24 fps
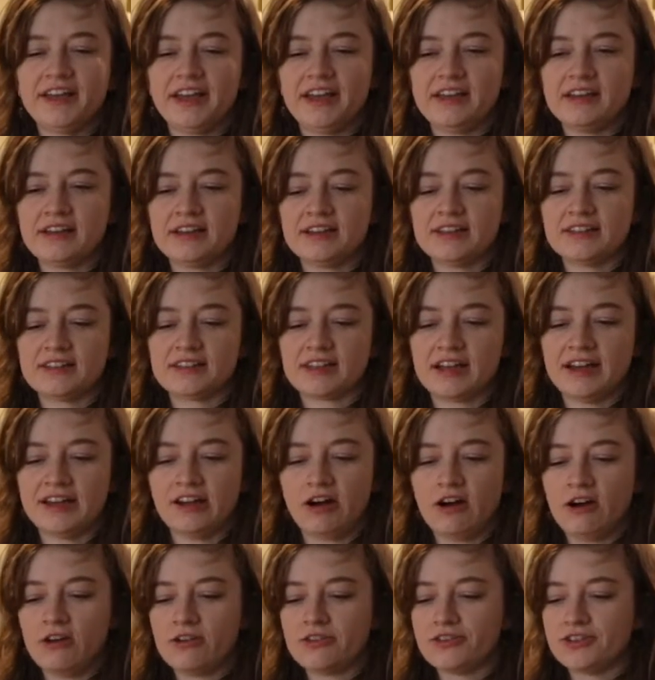cans. I
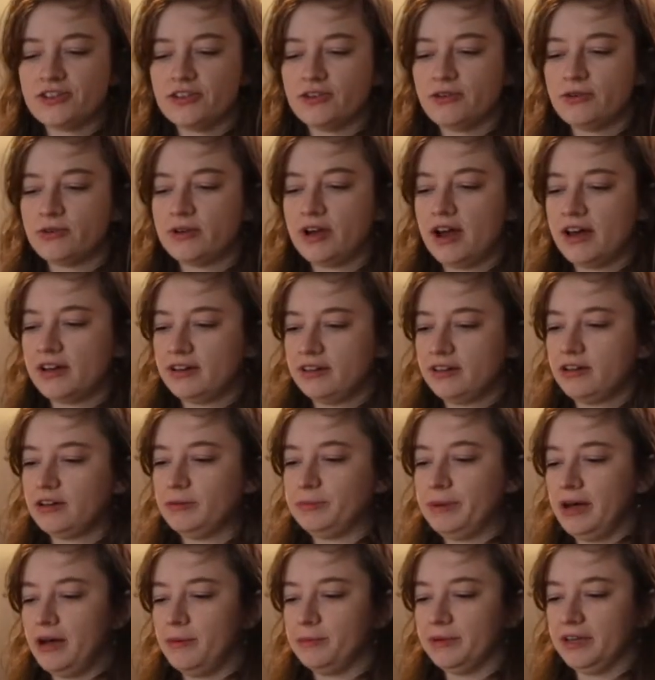also got a little
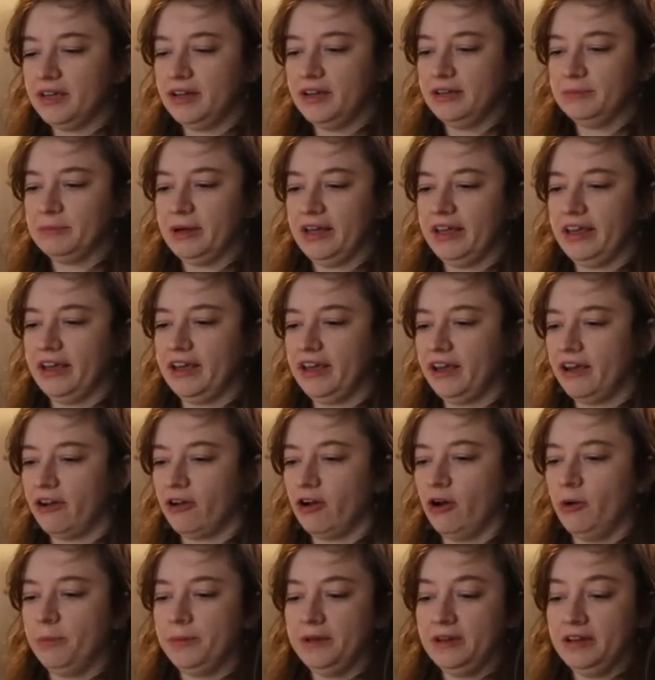pumpkin in my
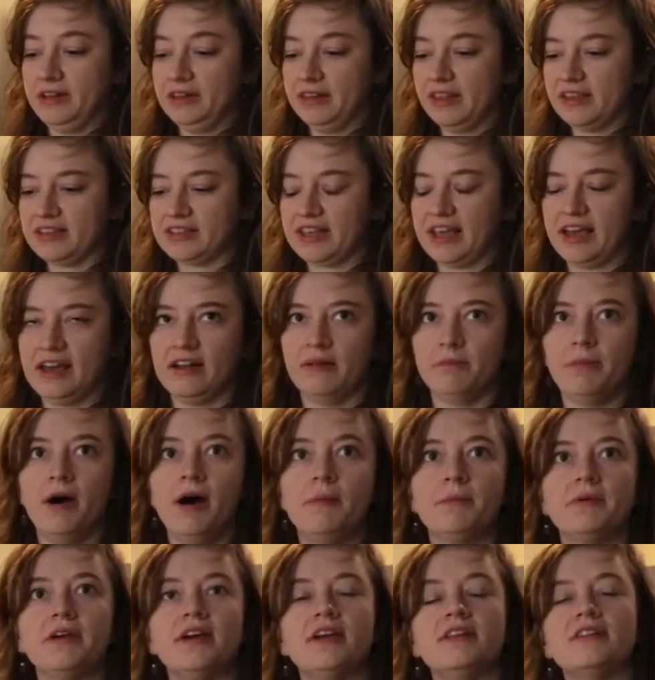hair opening this can of
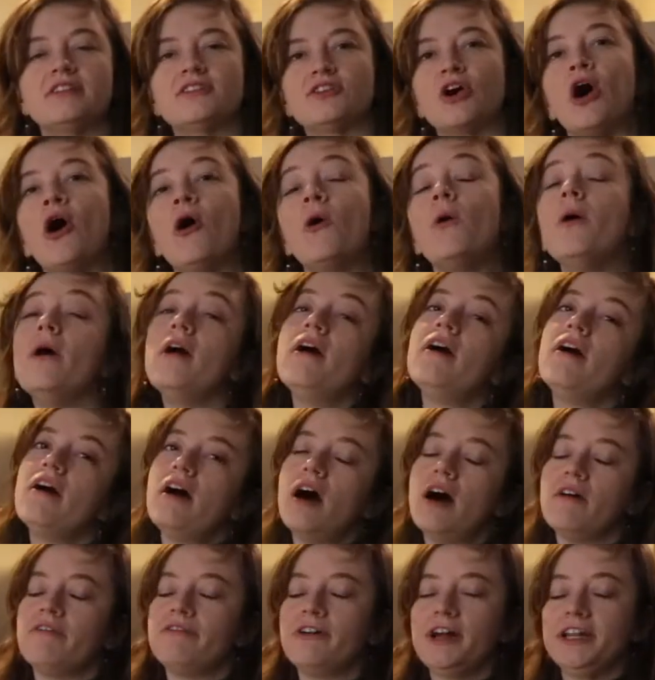pumpkin. So
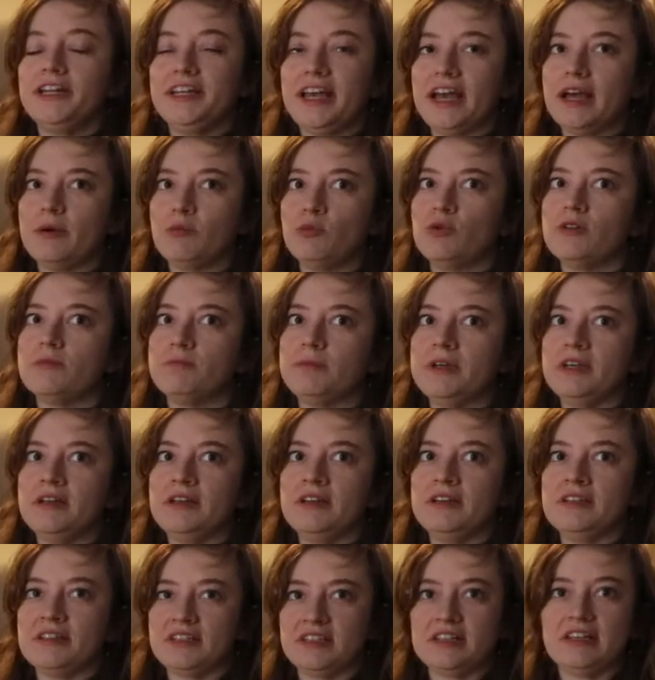a fun game will
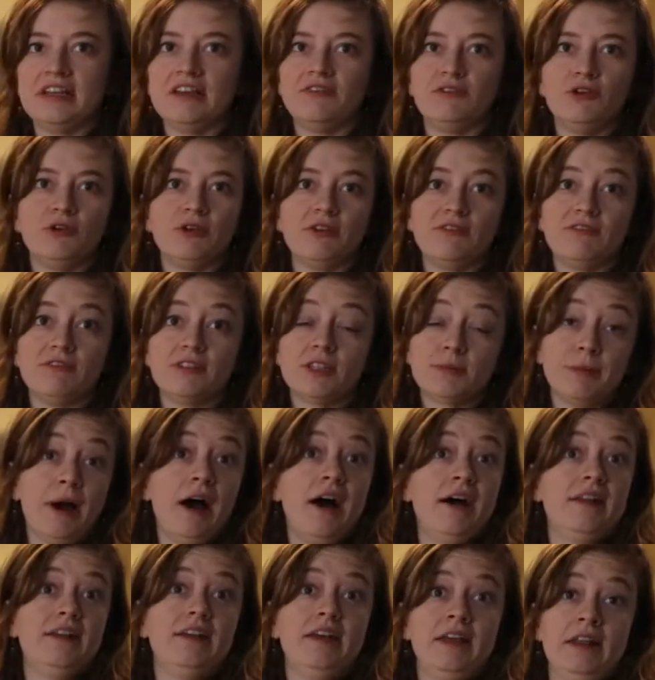be to see if you can
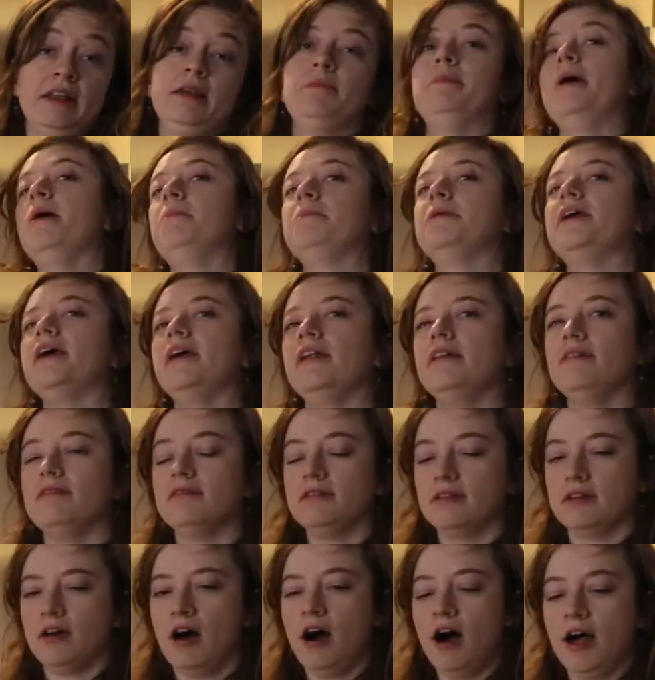spot any pumpkin
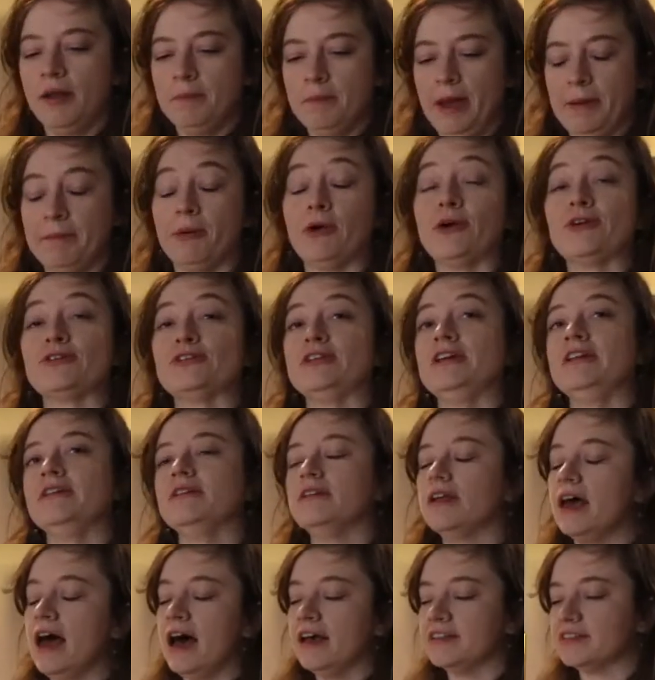on my
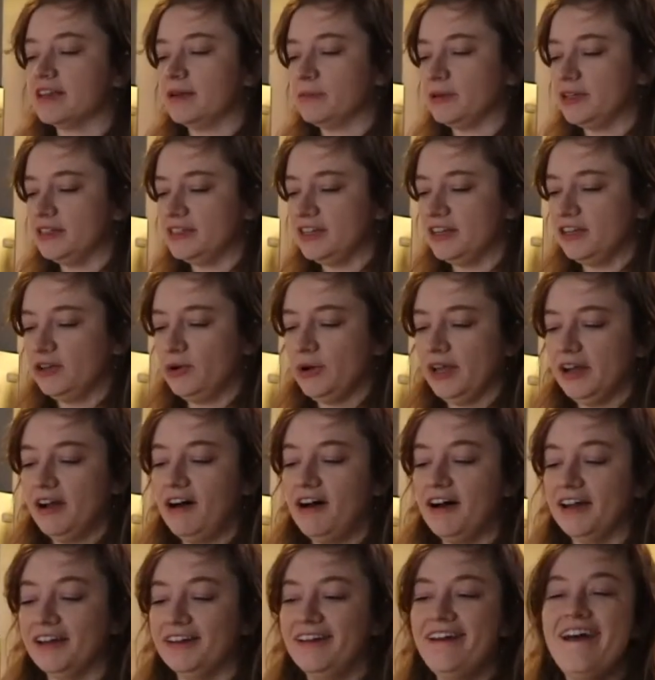person as I'm continuing
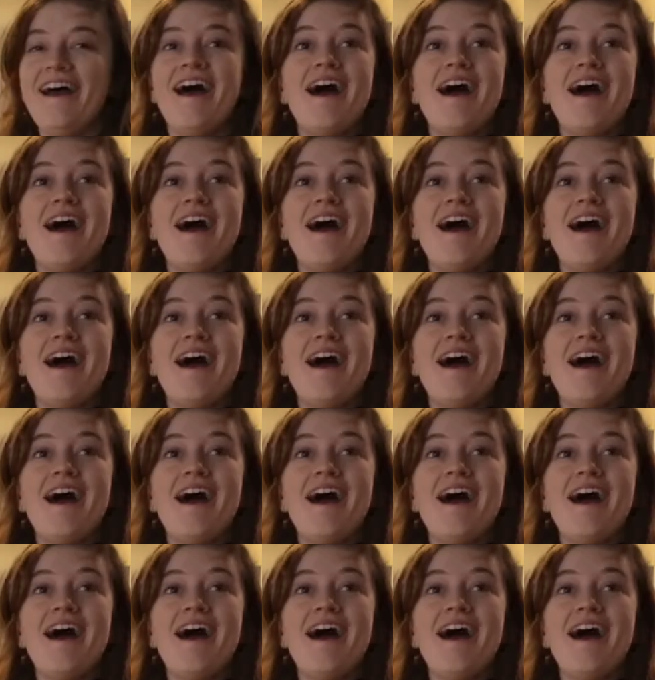on.